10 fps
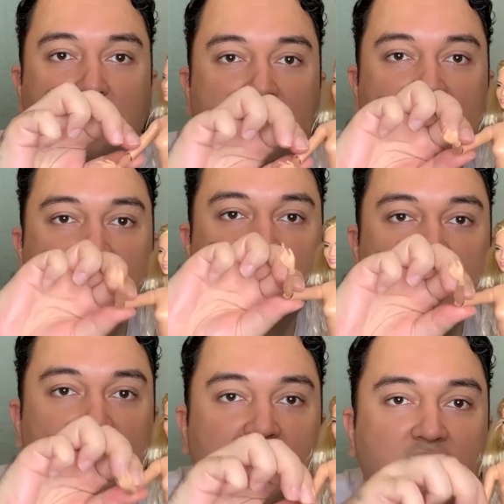she has
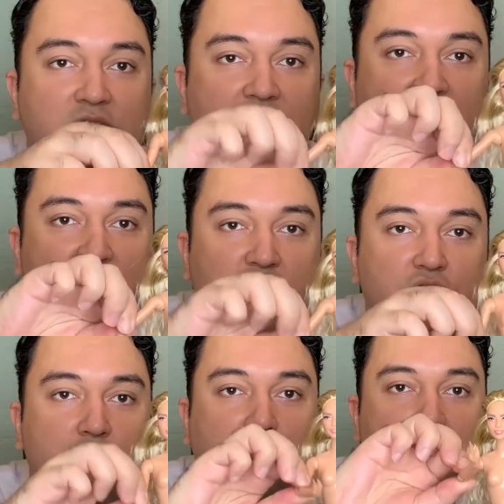articulation at the
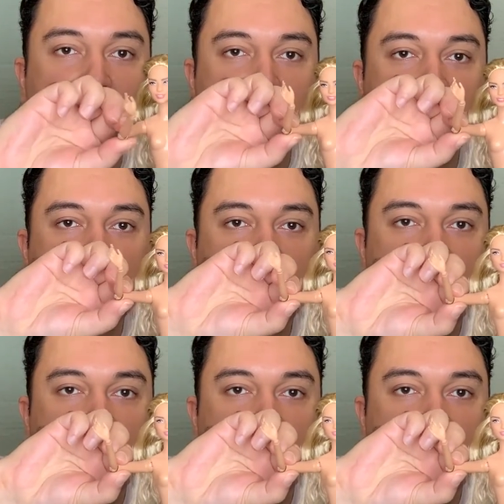shoulder,